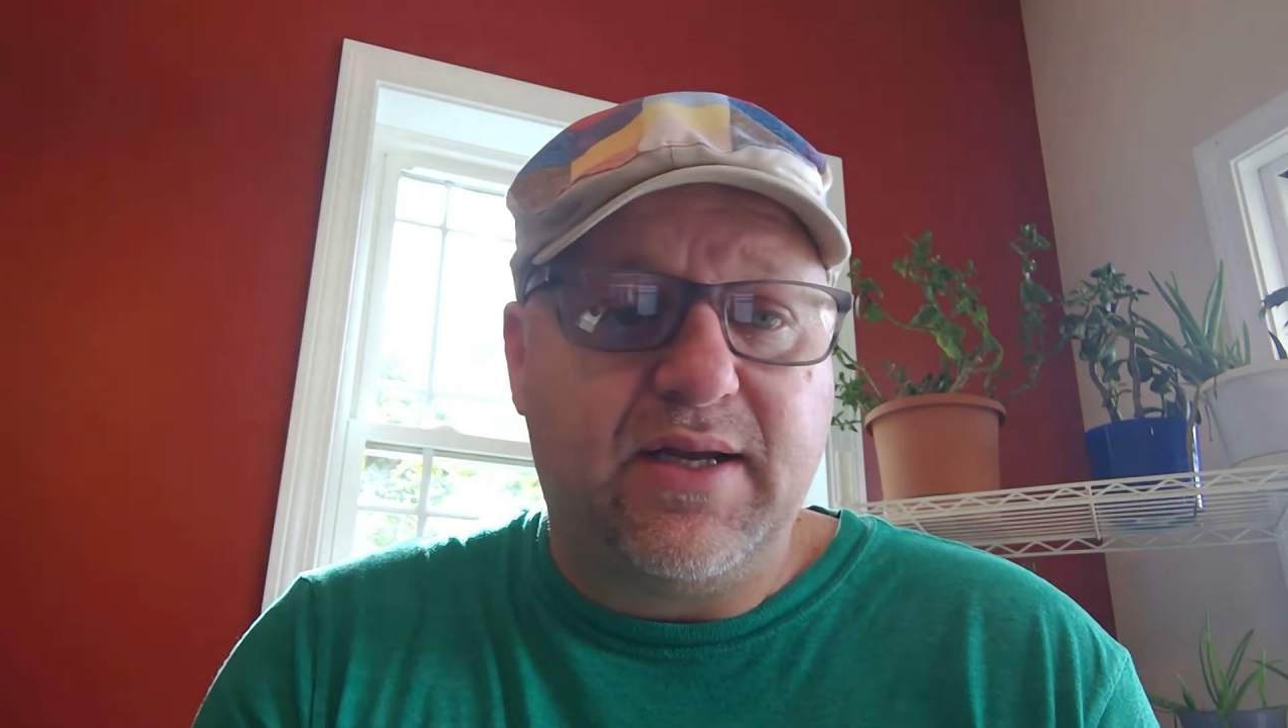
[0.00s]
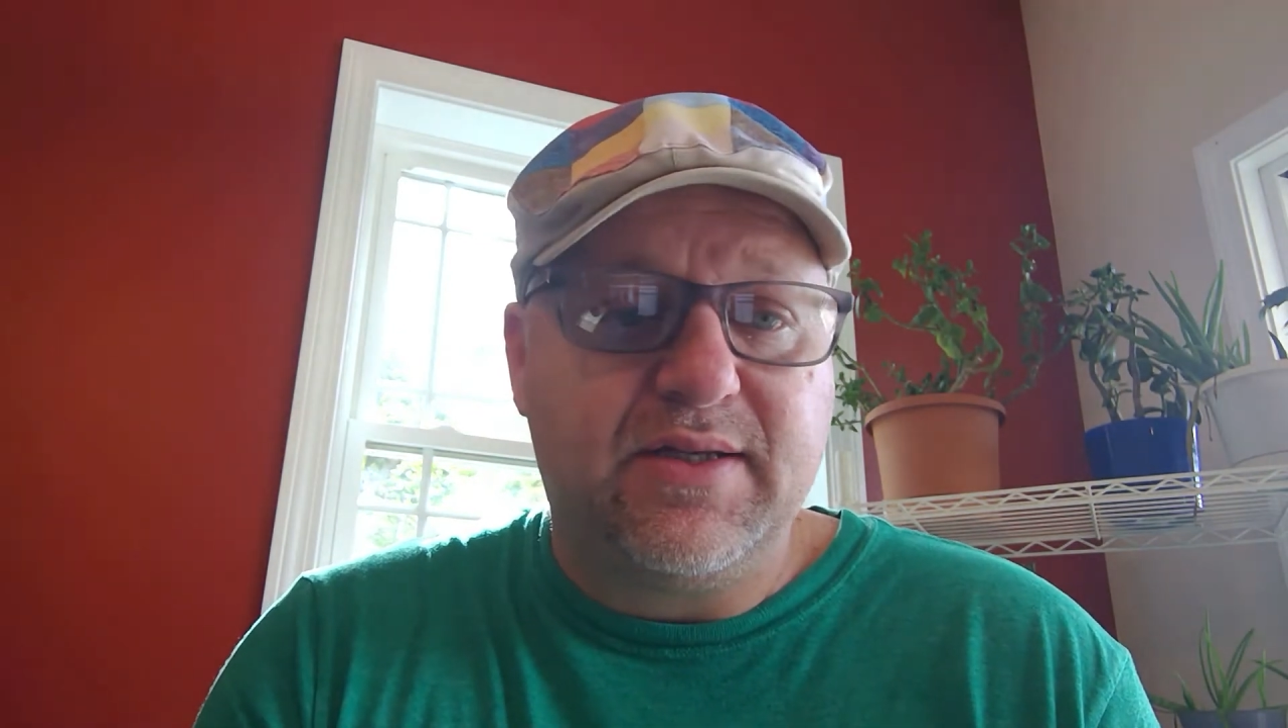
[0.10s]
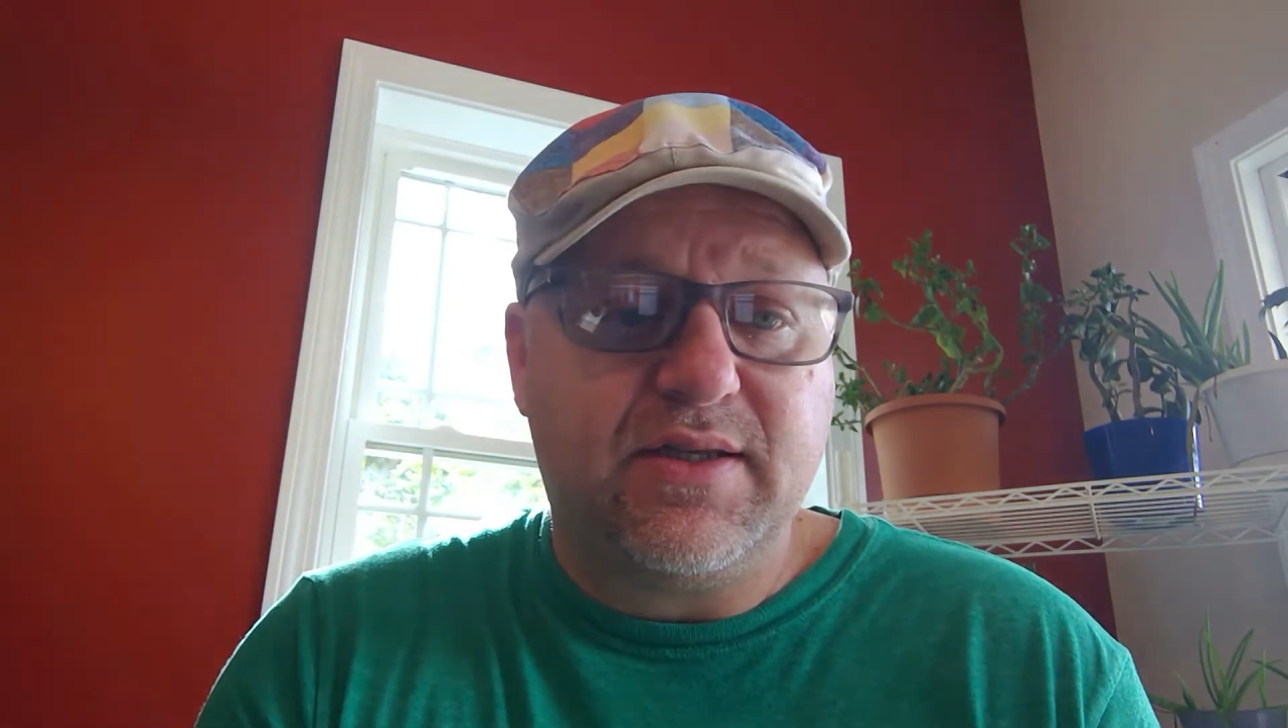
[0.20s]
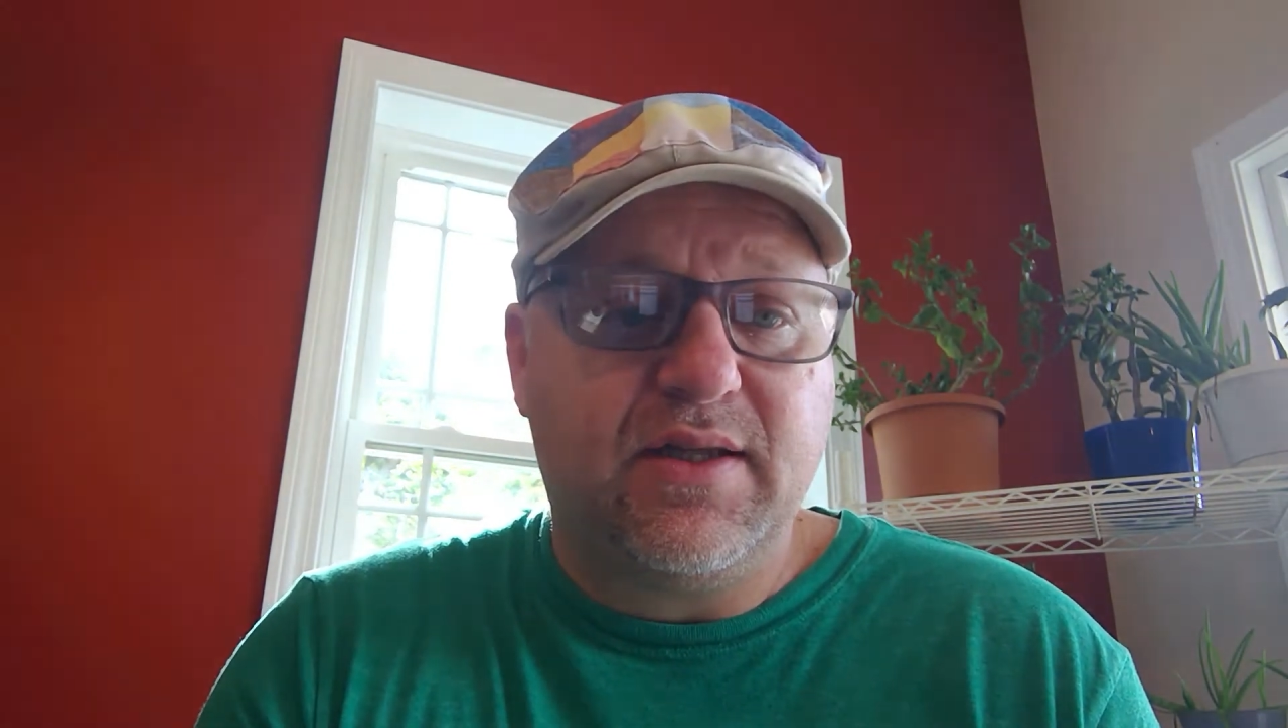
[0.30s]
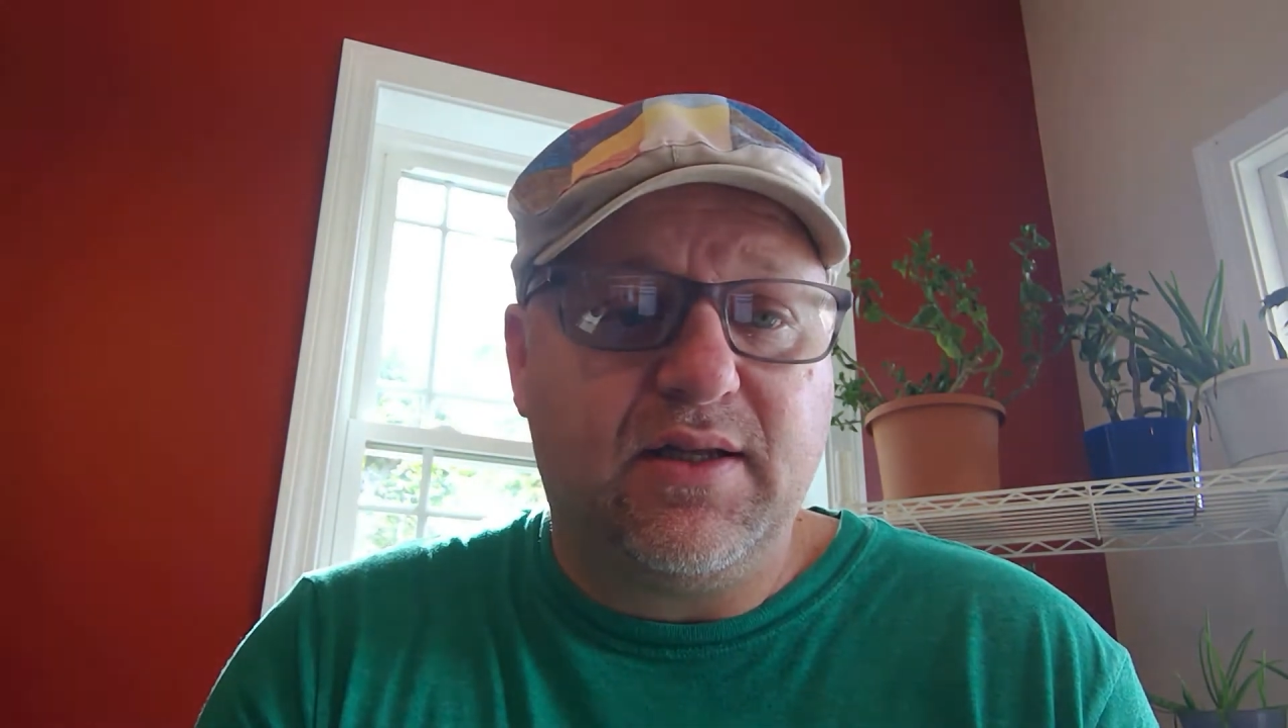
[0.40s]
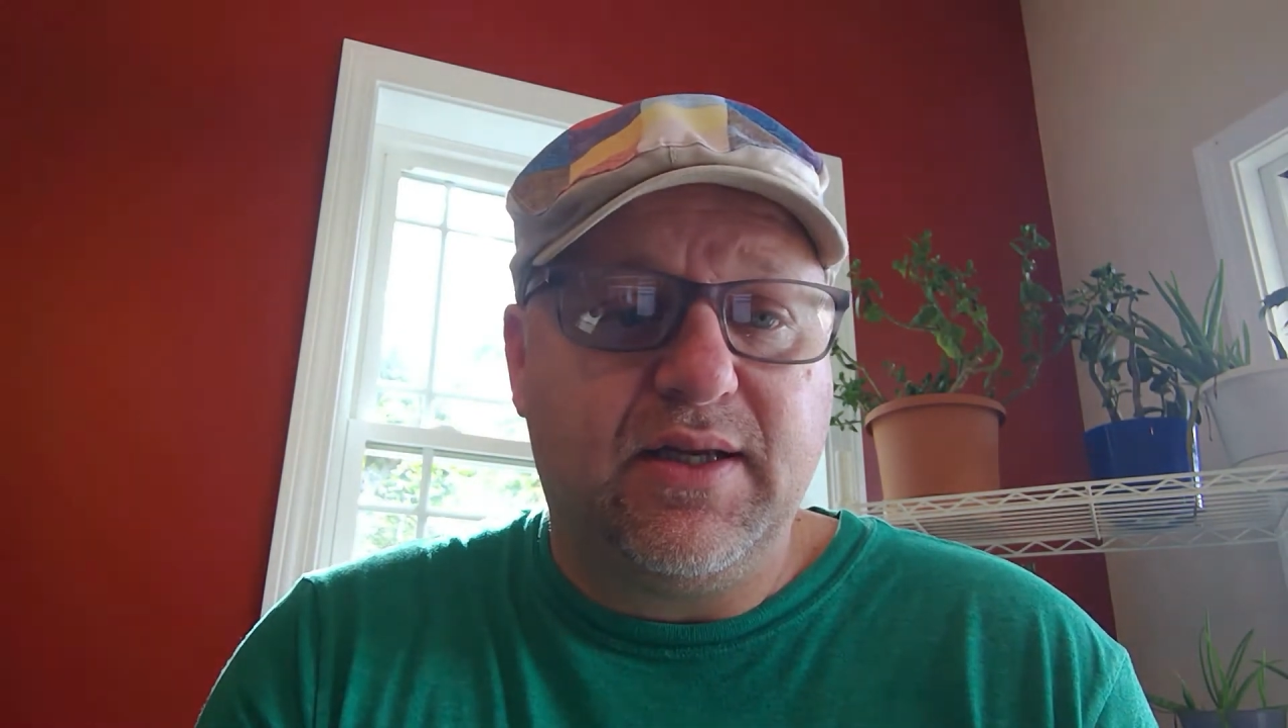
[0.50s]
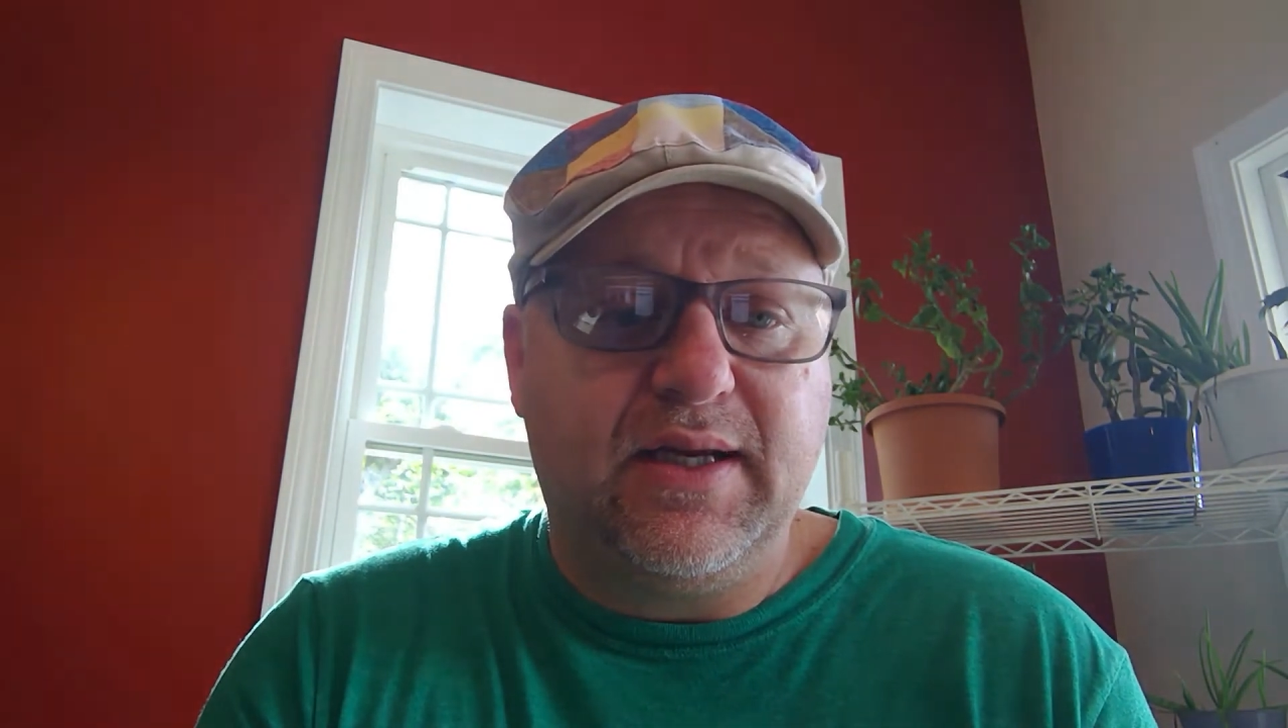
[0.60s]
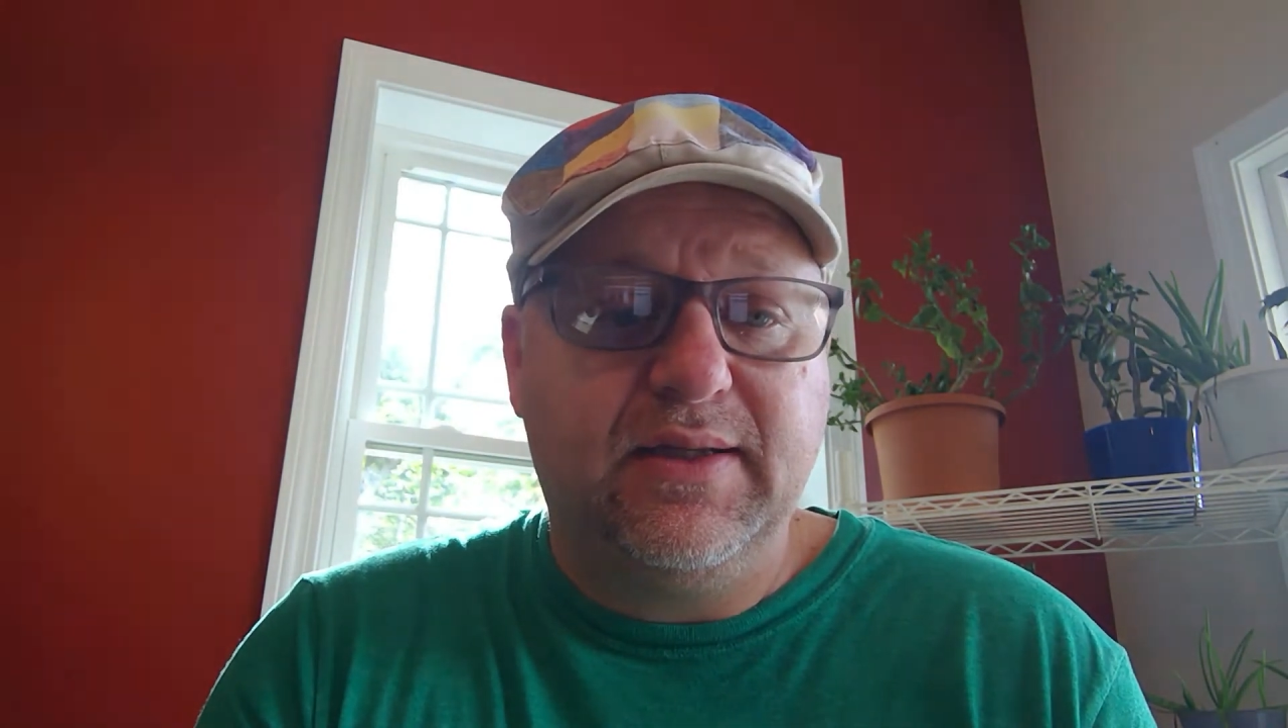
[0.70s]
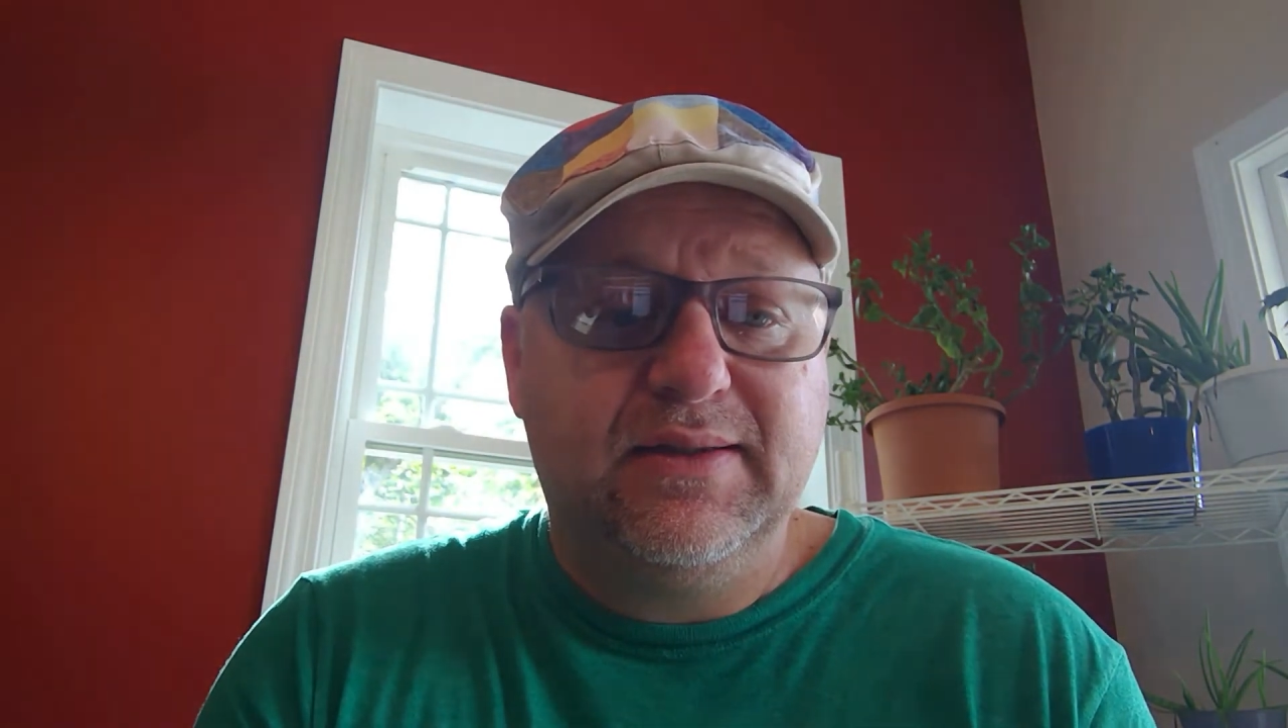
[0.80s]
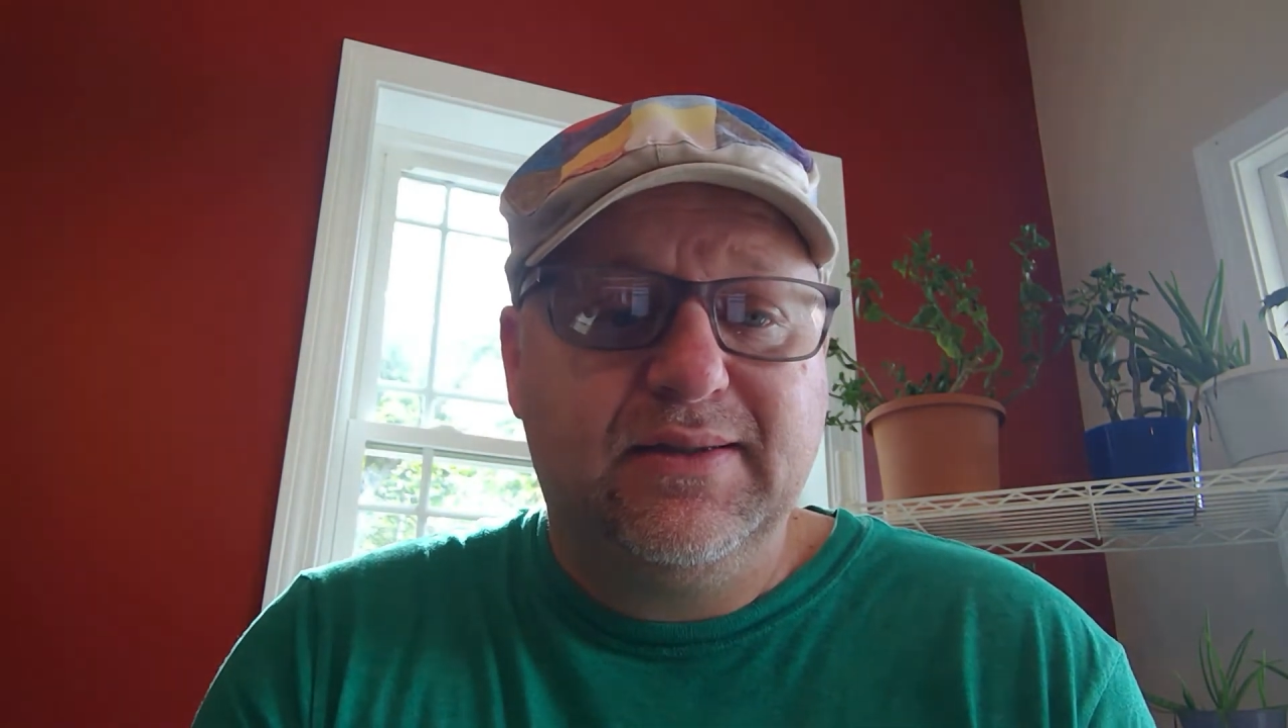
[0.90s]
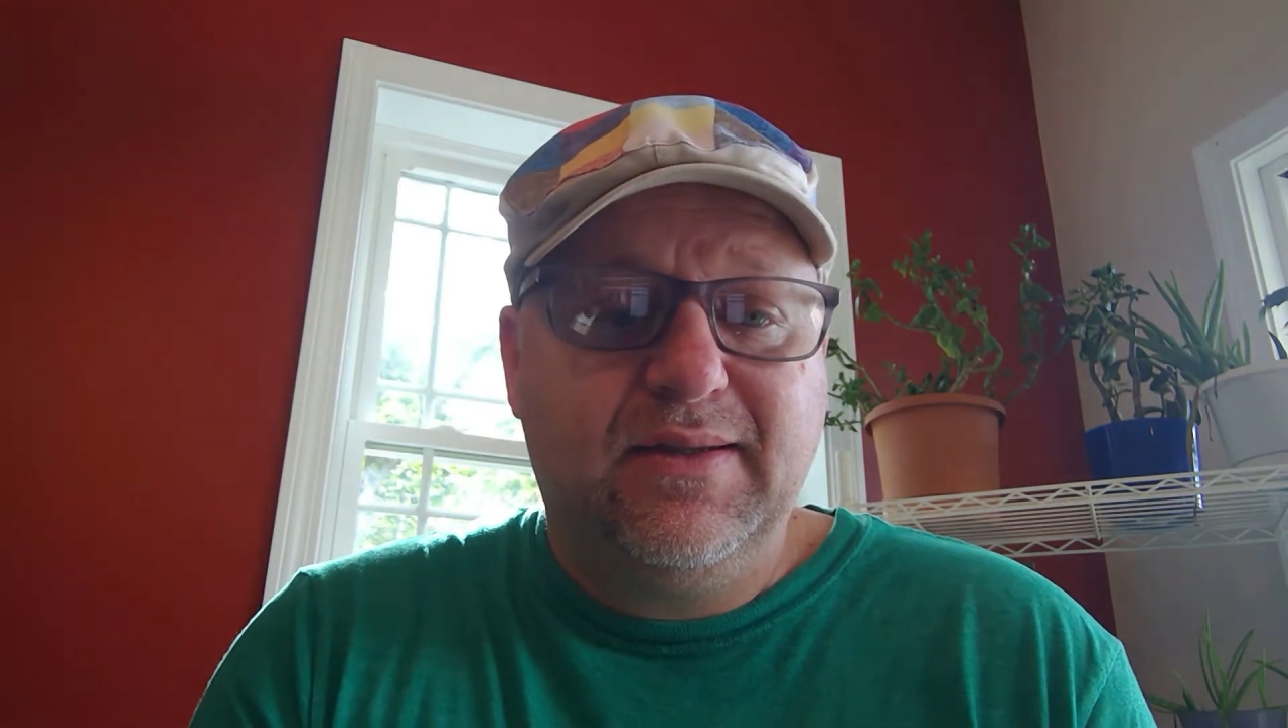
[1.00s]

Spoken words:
ends in the league.